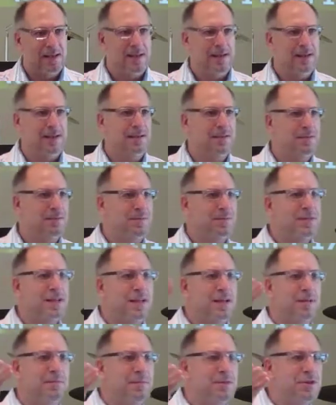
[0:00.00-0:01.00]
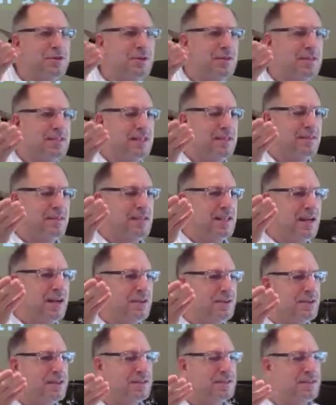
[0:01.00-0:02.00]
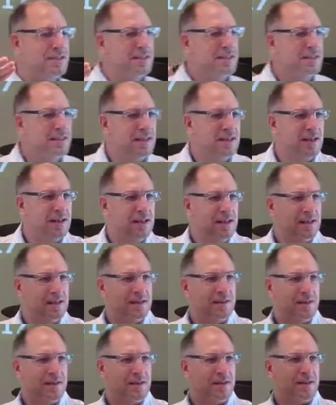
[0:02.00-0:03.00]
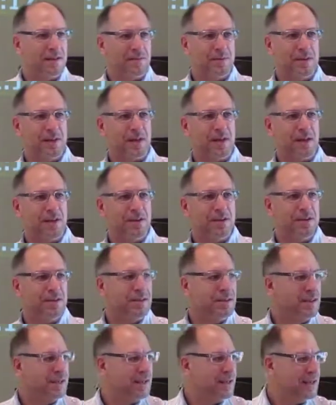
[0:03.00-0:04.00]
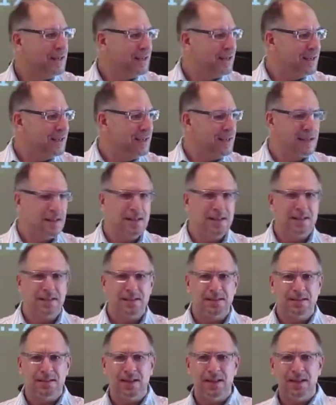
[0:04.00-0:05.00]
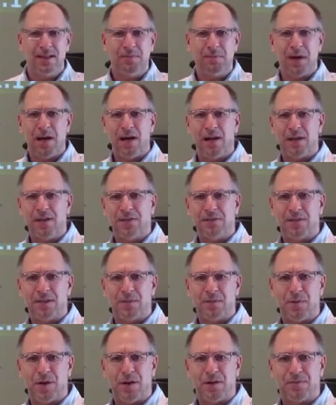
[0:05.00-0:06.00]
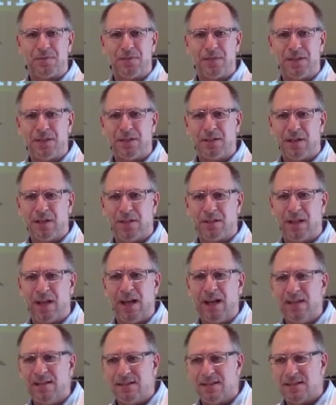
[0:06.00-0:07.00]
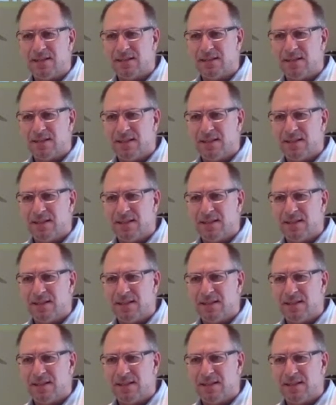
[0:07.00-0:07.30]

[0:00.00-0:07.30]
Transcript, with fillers: And what's that commercial on TV now? You can see a, uh, what, 110 miles, 10 miles of a flicker, a light? Yeah.